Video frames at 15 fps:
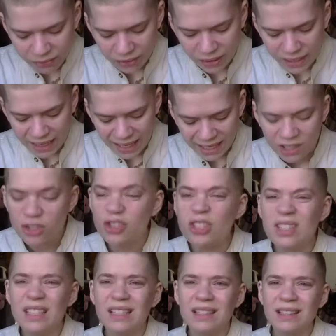very
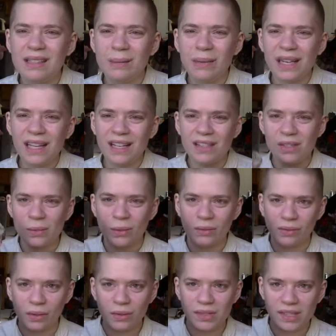ancient to me. It sort
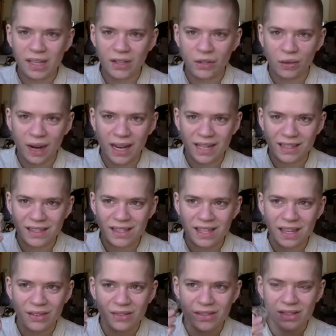of looks like dragon
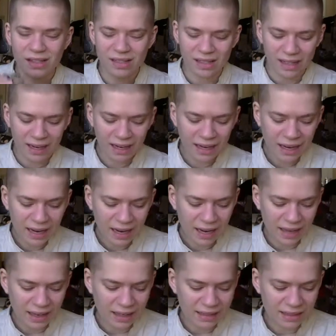scales, doesn't it?
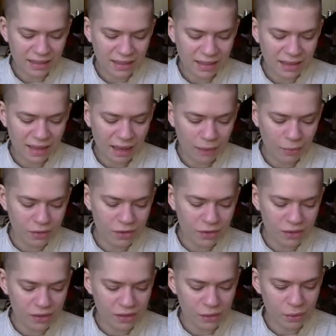And that was
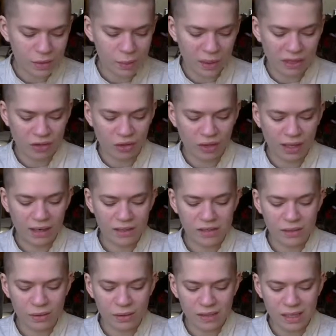just so special. And as
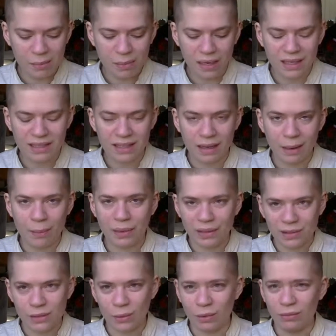soon as I picked it up
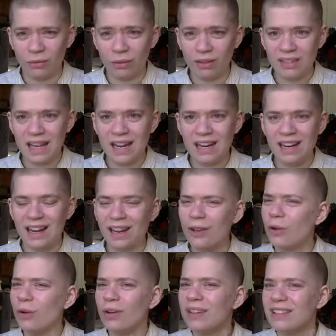and sort of looked at it, I
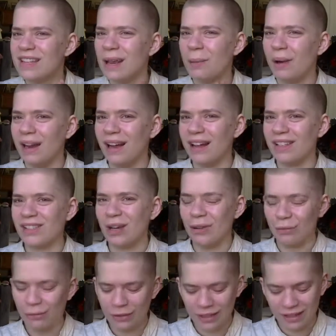couldn't take my eyes
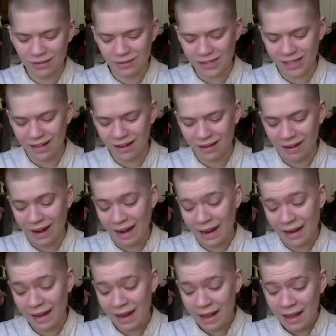off of it. I was like, all
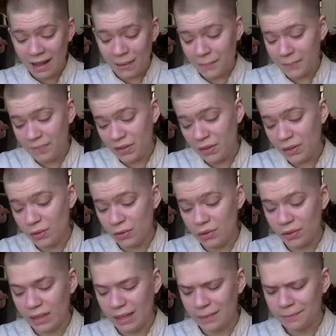right,
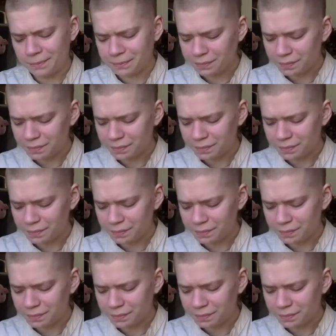usually